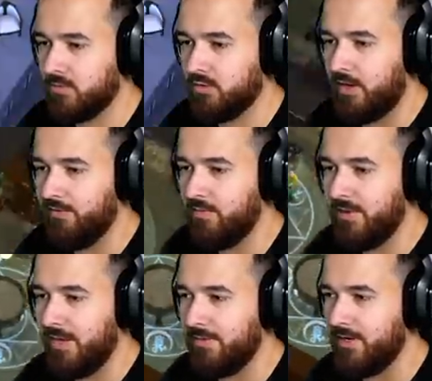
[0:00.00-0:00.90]
Try for
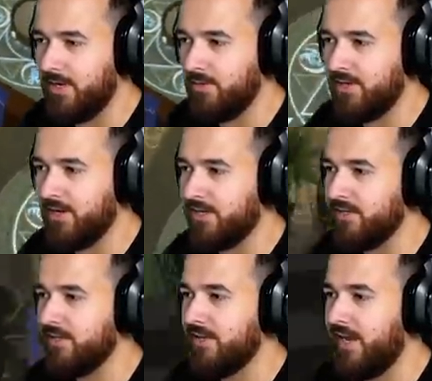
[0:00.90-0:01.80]
baby. Here we
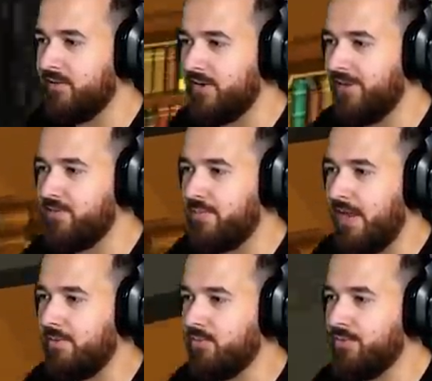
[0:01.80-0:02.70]
go. Hey, you want to have a
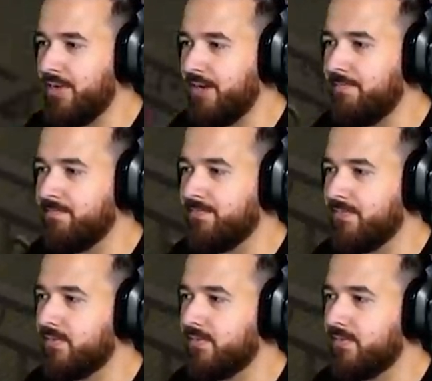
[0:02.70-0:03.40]
baby with me?